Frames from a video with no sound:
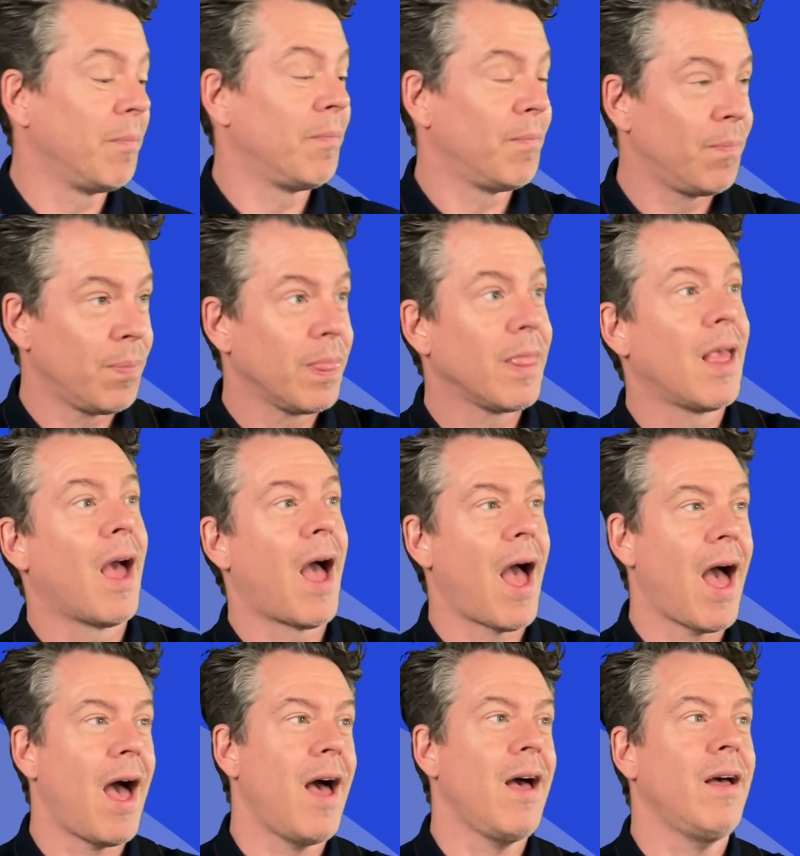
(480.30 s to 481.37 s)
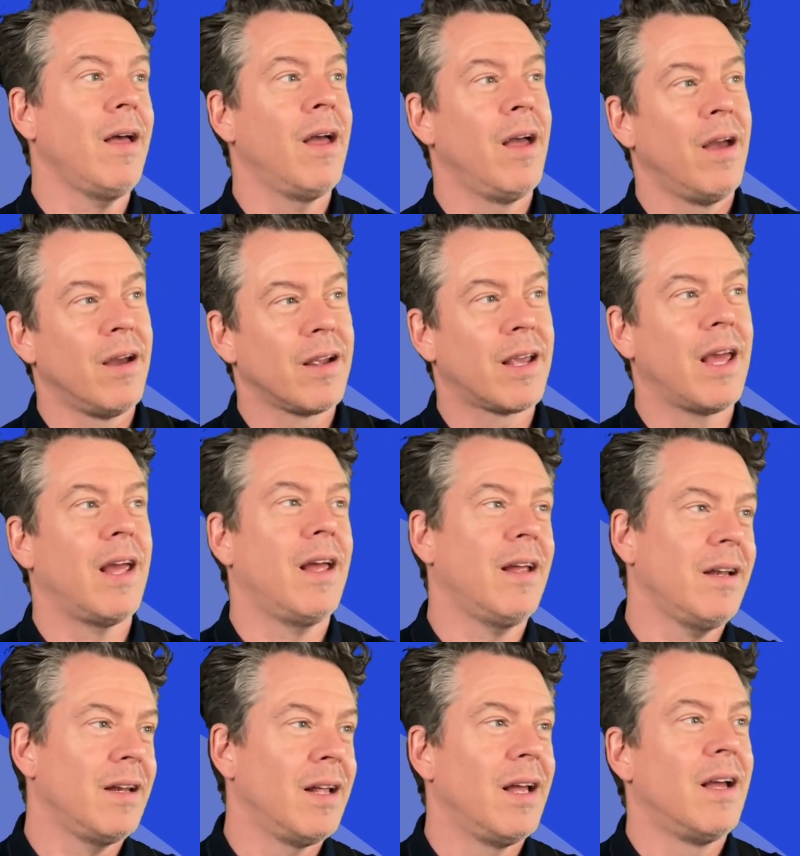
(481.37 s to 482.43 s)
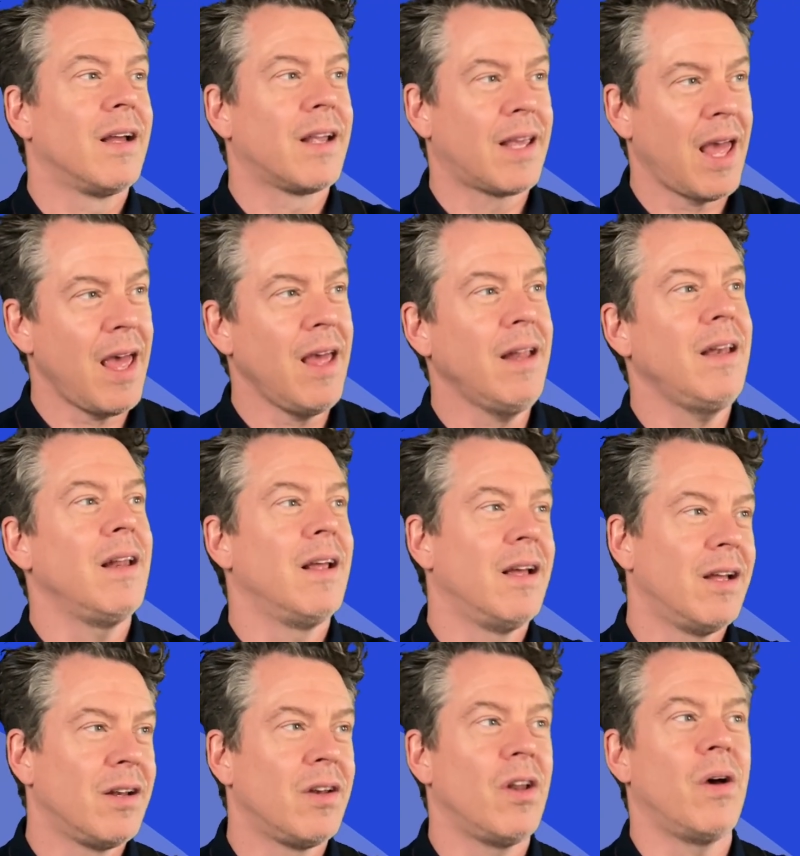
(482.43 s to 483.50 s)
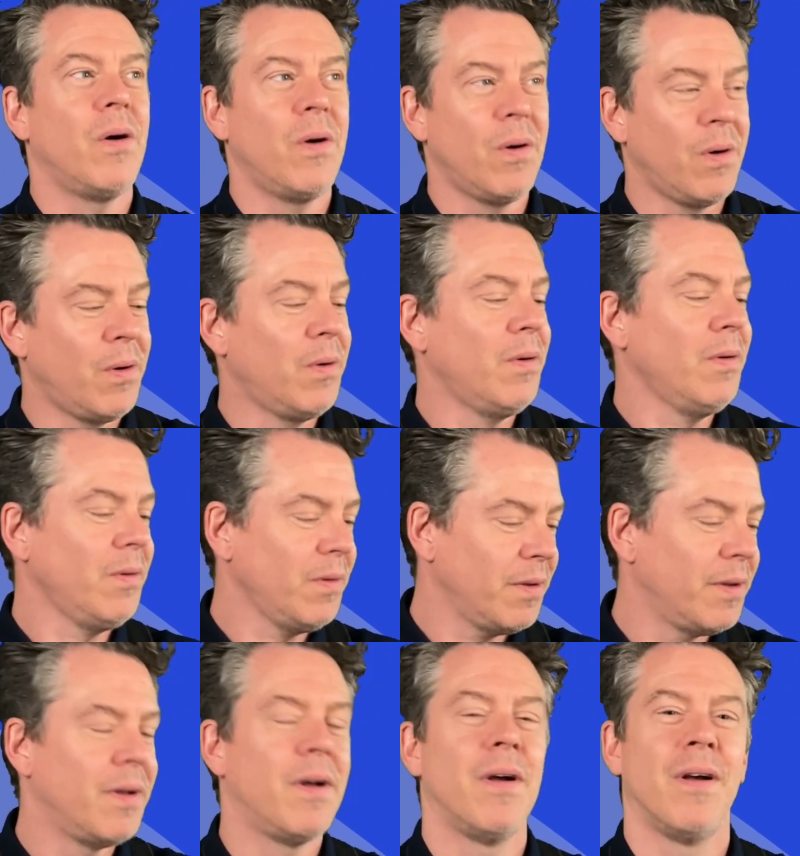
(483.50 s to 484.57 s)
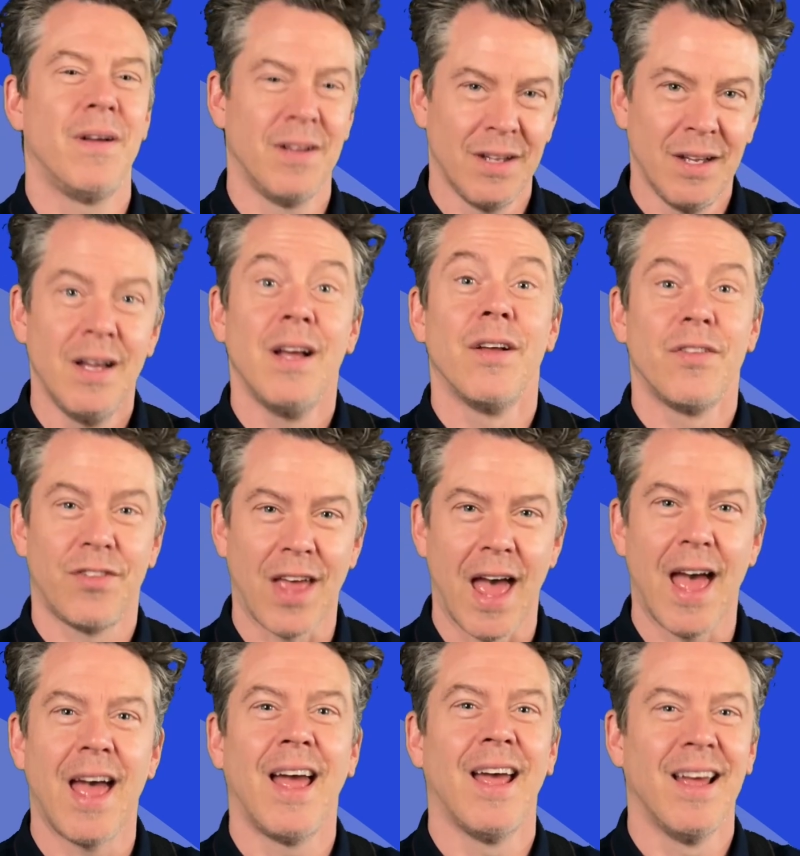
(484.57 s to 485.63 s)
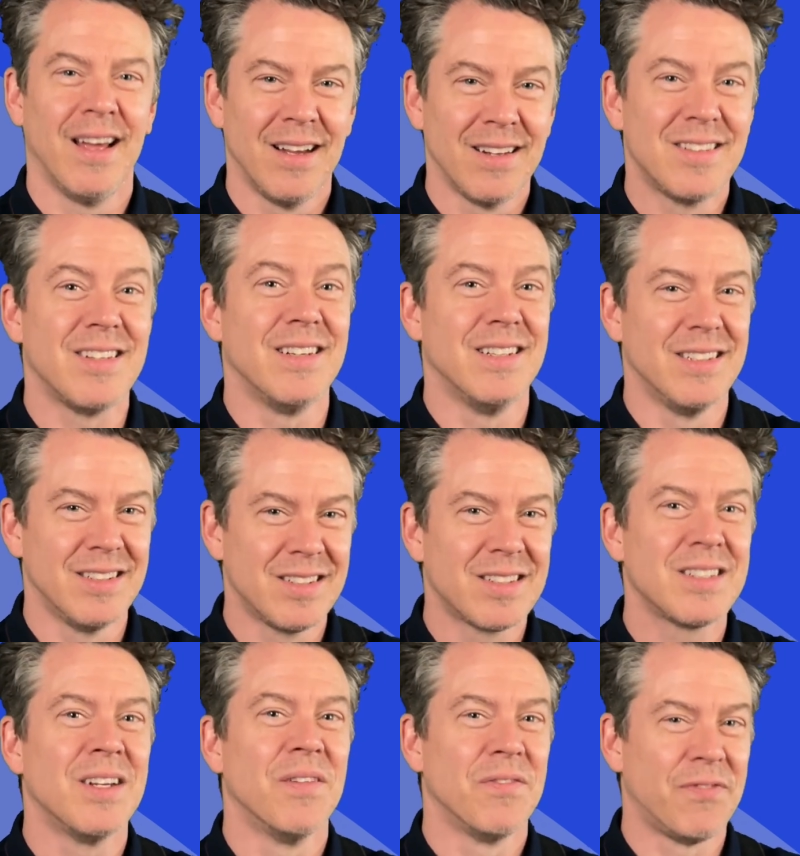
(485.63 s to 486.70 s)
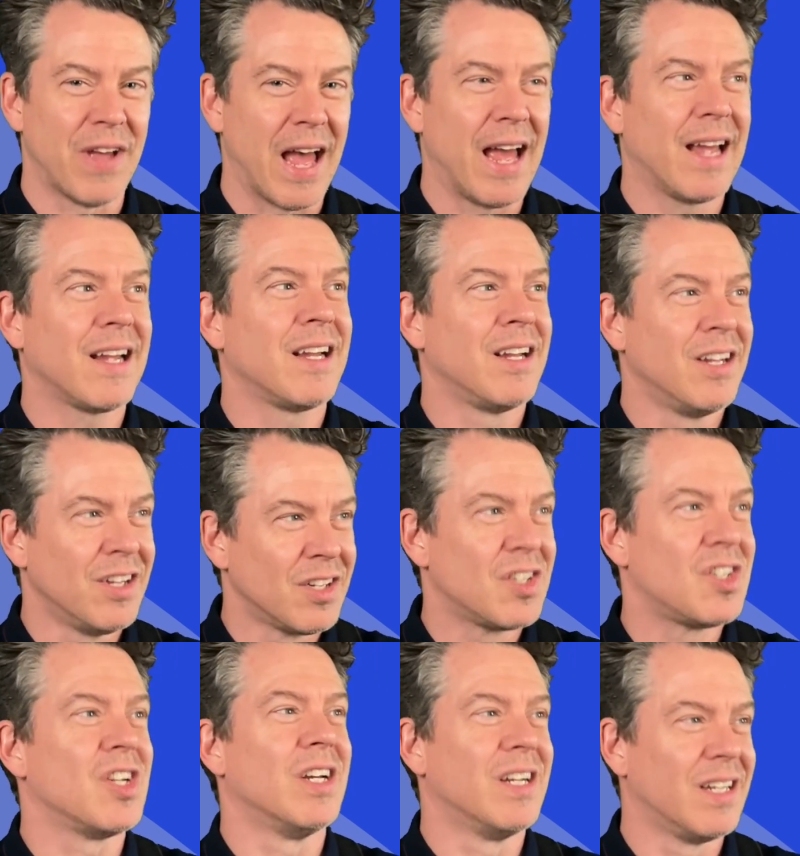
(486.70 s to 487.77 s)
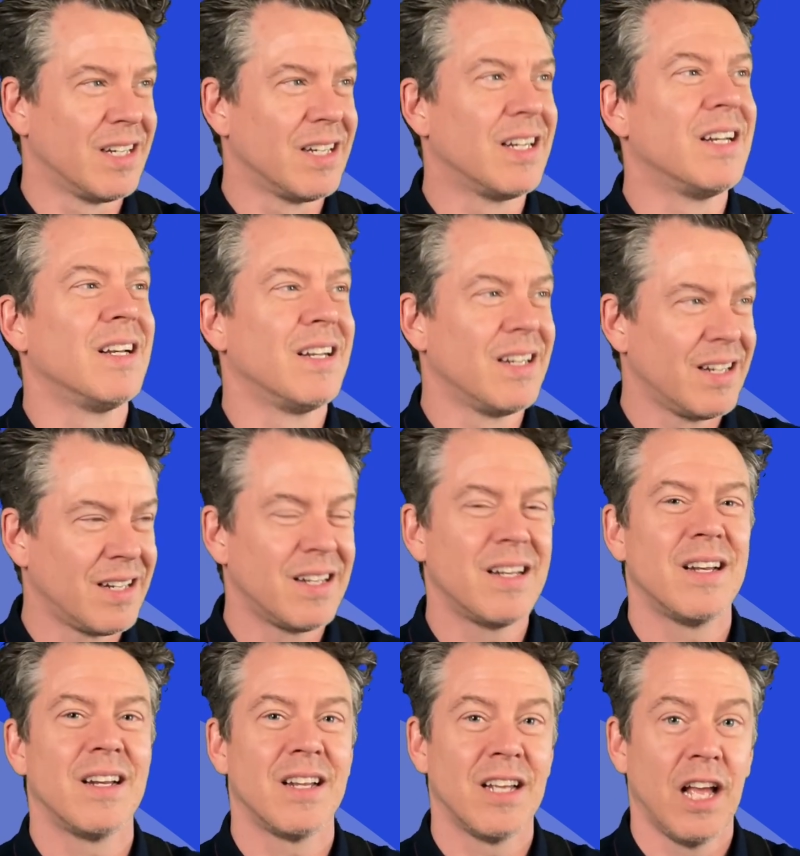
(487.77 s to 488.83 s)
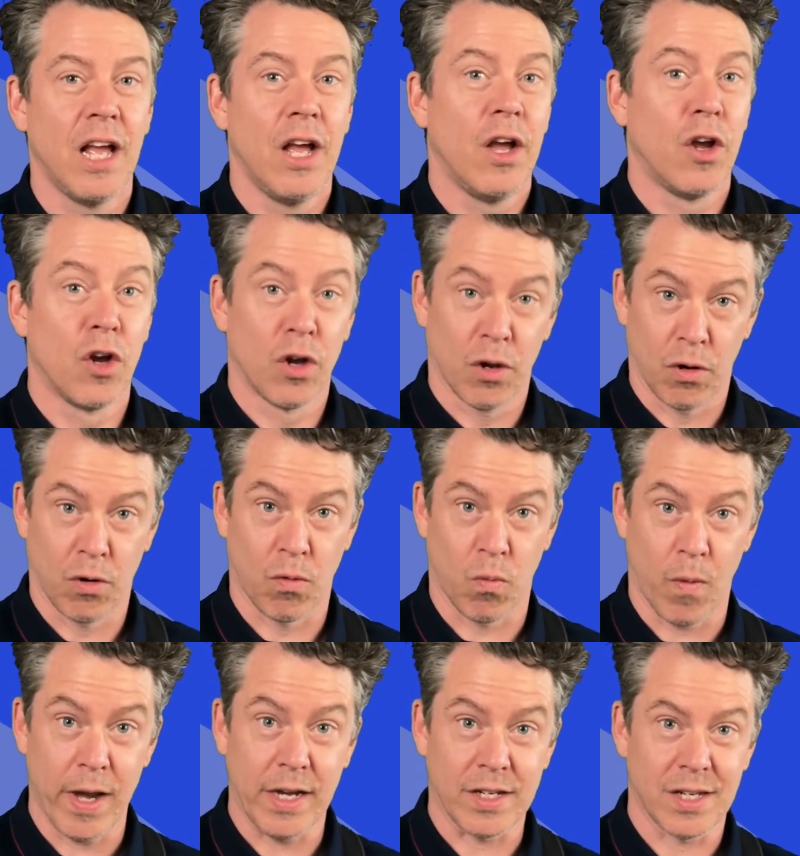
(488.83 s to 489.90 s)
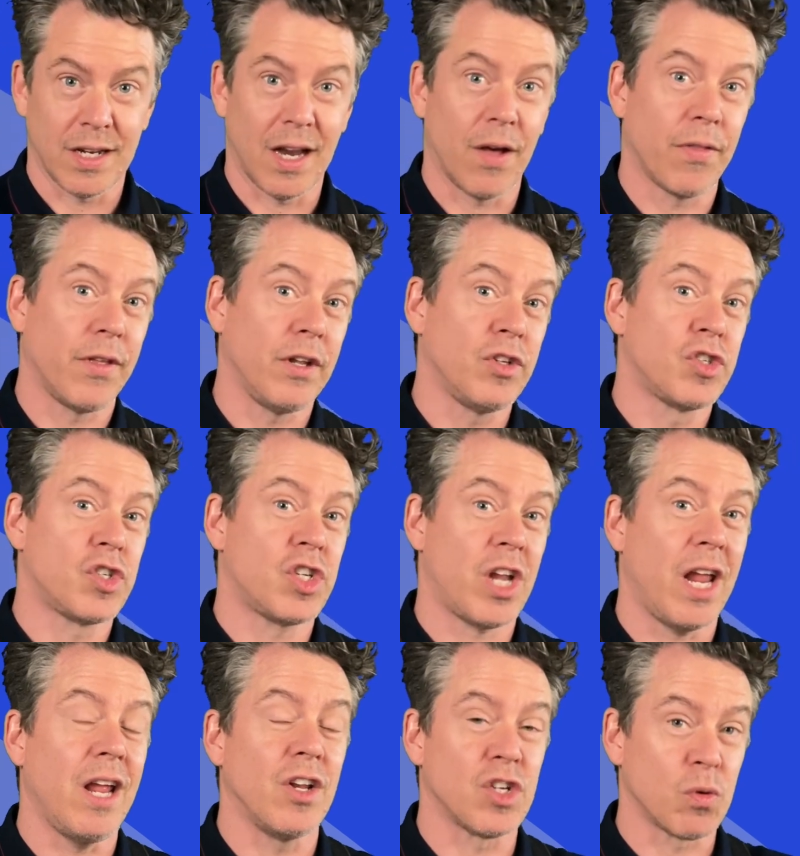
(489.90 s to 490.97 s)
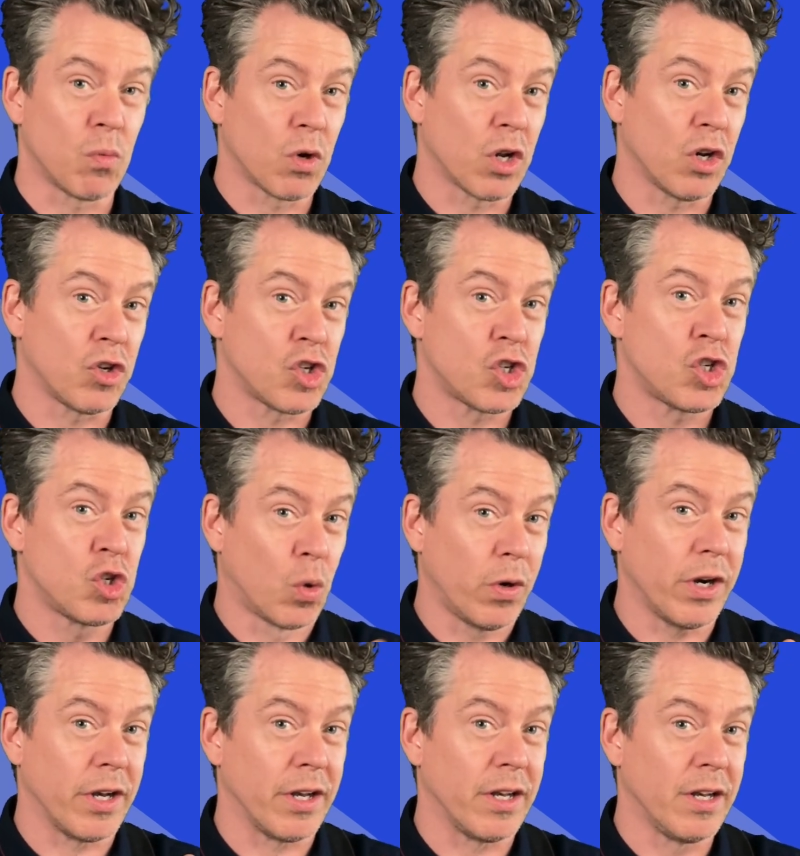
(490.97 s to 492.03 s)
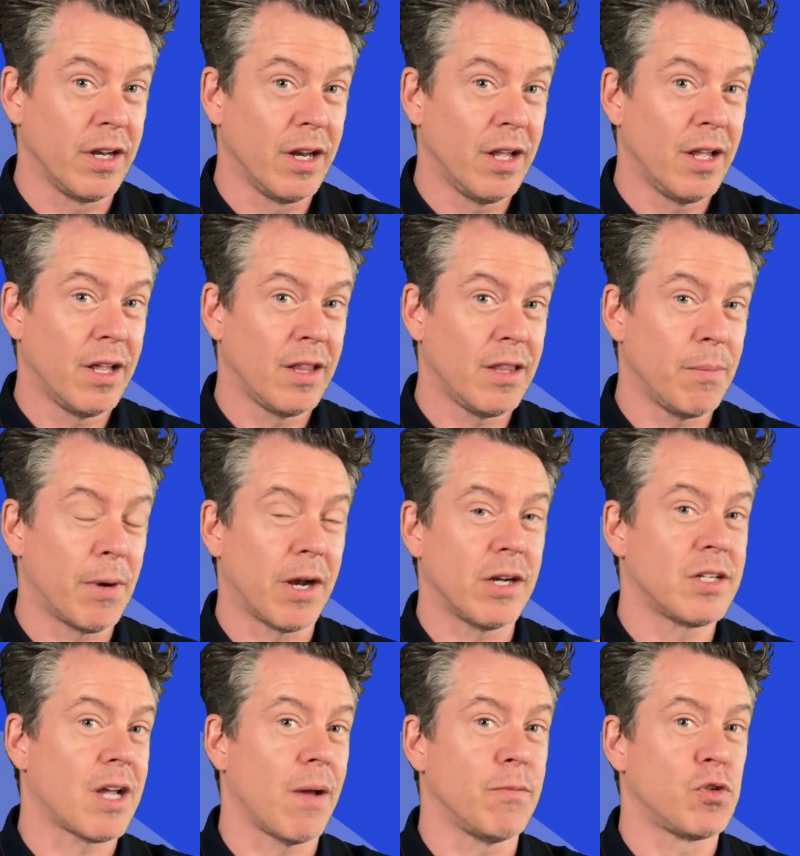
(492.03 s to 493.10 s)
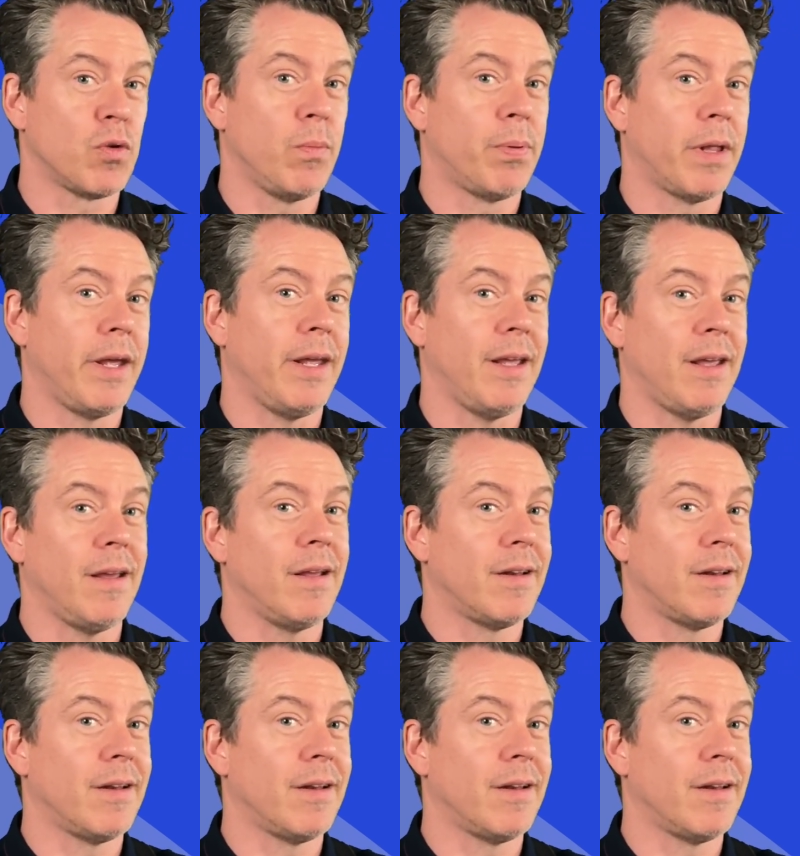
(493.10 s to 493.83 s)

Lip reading: I can't get no satisfaction. Great, now things change and we're going to shorten the amount of times we play E and